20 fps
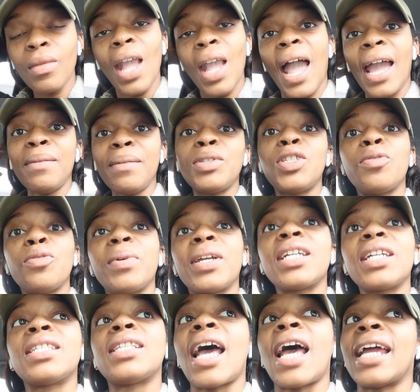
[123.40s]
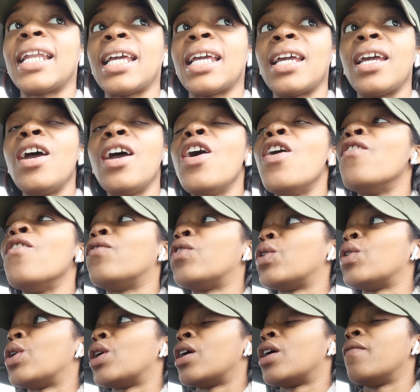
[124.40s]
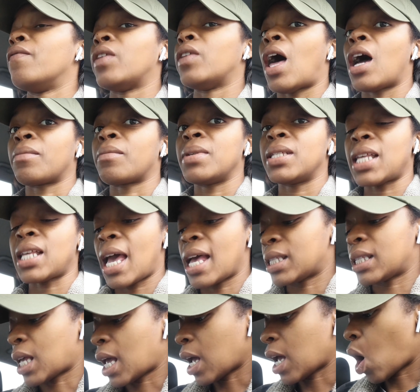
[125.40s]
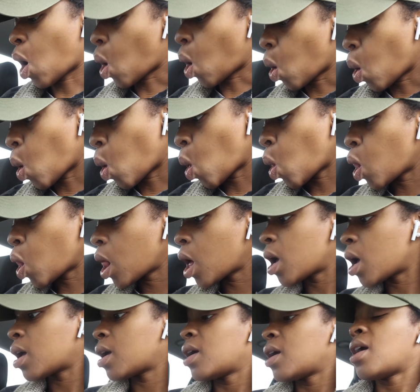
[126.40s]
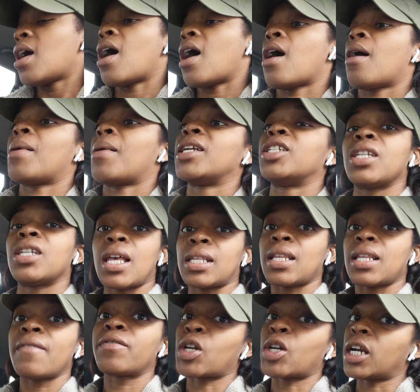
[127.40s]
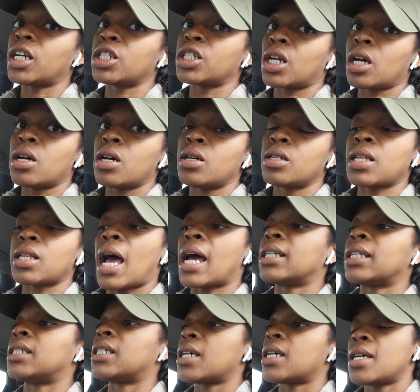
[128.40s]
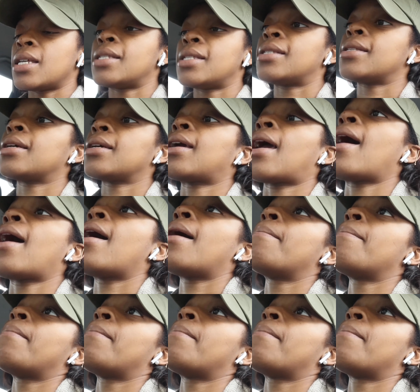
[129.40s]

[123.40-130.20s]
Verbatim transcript: am super excited for Vlogmas as a whole. I just left Trader Joe's. I just got